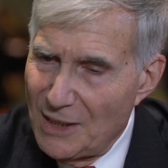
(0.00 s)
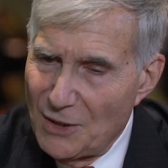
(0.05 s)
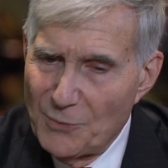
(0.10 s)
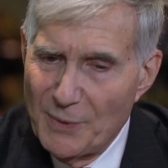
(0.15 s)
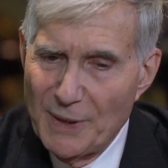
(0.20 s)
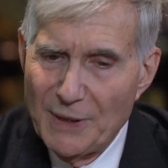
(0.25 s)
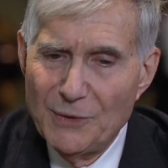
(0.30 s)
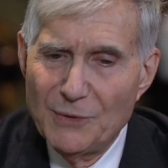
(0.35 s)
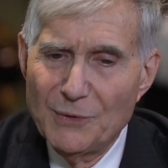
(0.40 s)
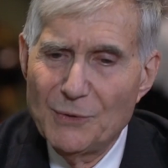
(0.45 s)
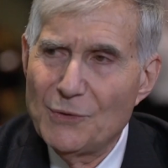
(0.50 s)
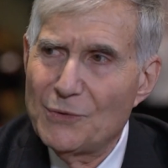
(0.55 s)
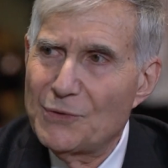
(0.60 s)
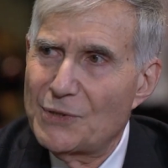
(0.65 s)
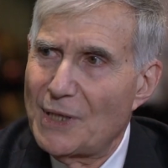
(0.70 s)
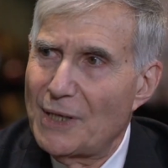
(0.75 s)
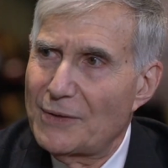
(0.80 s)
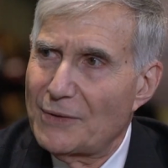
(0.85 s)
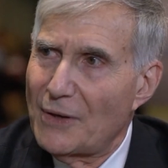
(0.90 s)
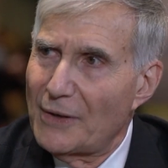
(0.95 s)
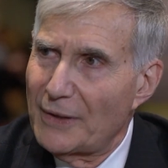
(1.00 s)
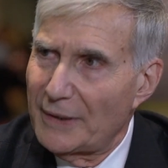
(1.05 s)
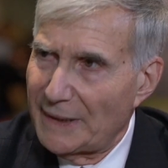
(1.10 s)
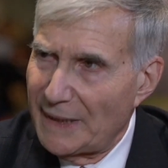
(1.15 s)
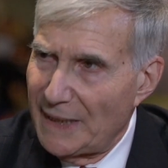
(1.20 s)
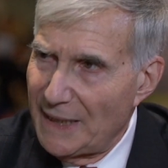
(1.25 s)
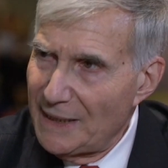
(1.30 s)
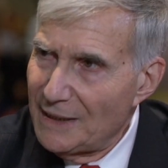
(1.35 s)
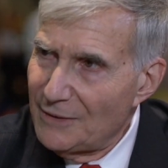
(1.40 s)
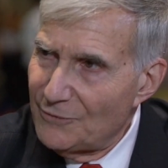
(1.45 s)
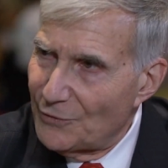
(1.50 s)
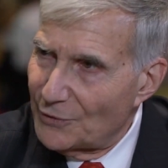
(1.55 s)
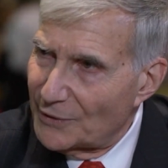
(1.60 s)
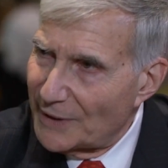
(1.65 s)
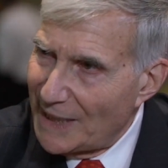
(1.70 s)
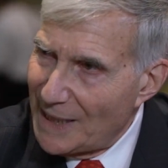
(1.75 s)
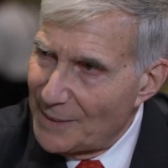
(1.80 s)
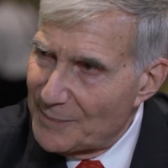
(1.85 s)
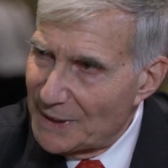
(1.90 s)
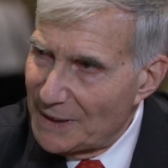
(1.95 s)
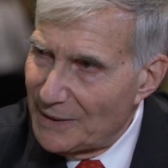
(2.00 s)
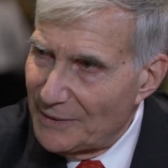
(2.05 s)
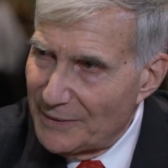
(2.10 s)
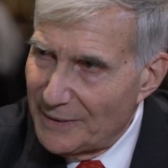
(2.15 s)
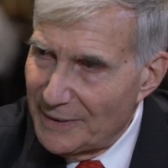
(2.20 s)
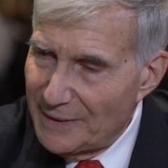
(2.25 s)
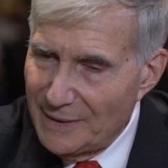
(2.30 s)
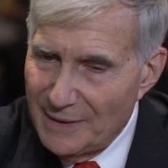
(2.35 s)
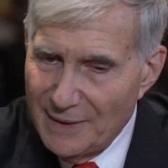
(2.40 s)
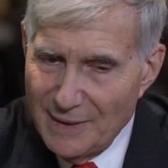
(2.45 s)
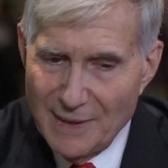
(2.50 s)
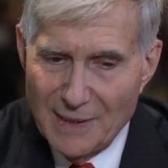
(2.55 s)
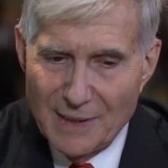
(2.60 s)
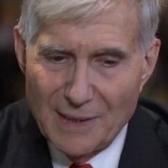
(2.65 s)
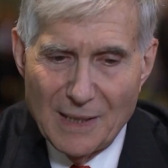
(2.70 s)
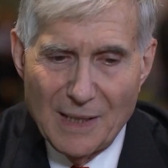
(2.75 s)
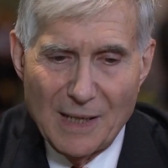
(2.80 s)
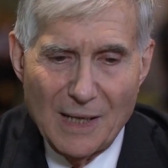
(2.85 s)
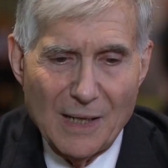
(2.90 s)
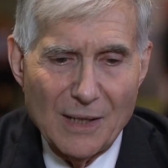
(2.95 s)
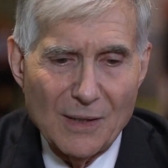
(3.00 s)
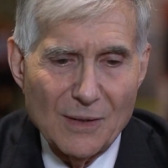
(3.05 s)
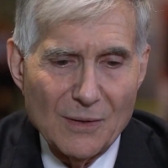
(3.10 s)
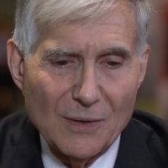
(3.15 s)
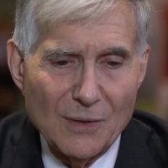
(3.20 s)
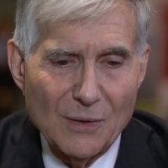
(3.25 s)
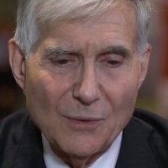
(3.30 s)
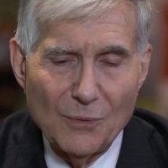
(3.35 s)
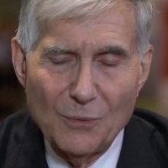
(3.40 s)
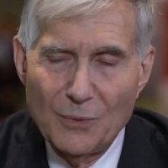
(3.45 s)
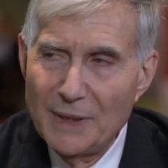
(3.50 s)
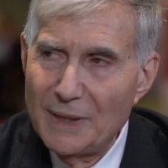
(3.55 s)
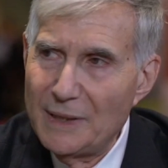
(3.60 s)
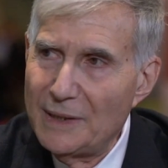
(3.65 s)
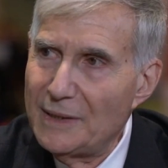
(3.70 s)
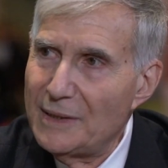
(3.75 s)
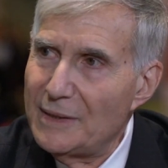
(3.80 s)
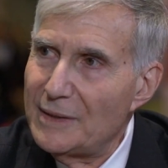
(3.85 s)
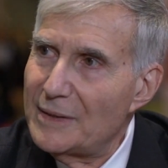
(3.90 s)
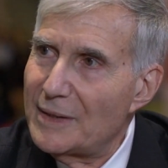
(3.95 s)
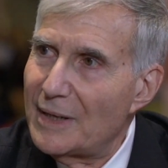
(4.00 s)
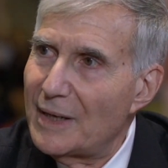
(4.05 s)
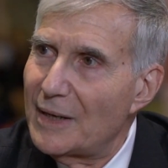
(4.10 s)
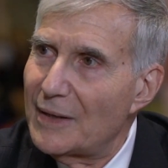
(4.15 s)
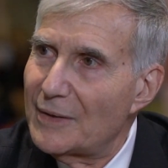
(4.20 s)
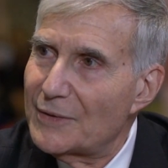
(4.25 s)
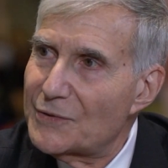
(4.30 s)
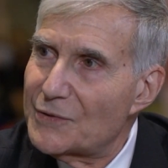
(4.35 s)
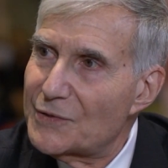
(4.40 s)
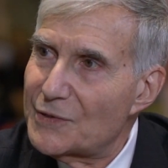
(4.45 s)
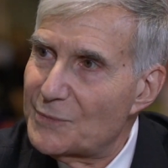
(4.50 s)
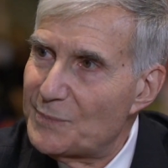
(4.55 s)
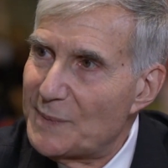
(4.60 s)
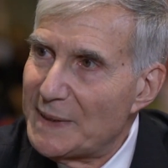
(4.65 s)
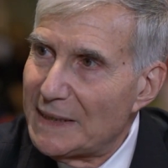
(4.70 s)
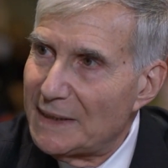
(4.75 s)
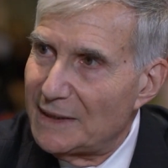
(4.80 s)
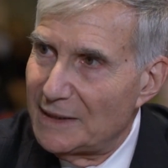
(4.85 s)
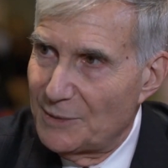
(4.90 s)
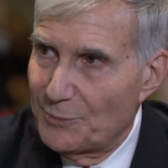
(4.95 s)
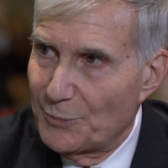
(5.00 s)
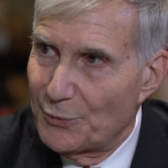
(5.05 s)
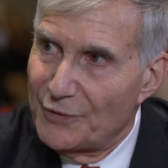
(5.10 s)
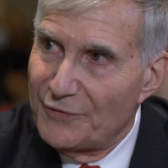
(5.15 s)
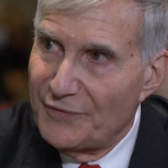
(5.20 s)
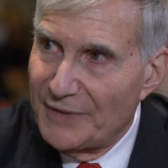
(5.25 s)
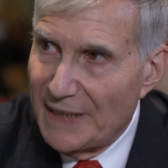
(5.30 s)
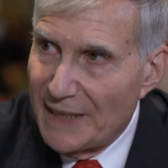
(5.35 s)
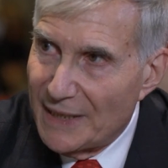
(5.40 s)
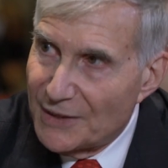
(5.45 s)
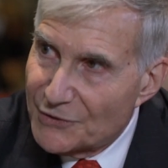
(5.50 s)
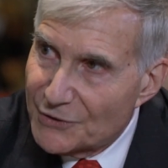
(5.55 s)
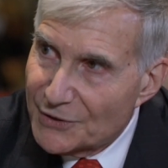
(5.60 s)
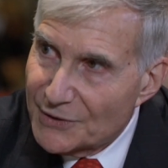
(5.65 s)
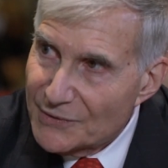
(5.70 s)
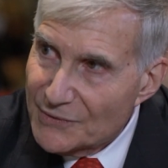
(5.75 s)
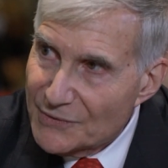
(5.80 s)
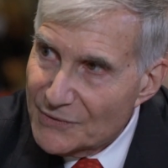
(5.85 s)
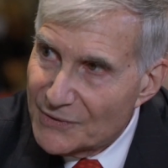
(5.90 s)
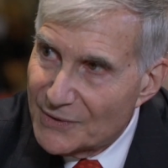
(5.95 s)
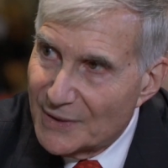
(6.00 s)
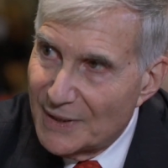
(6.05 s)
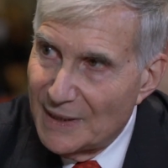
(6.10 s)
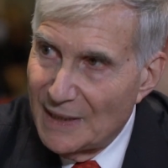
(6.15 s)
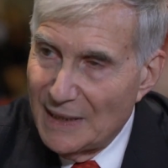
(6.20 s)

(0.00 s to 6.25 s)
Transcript: We use an arcane vocabulary, uh, we uh, speak in abbreviations,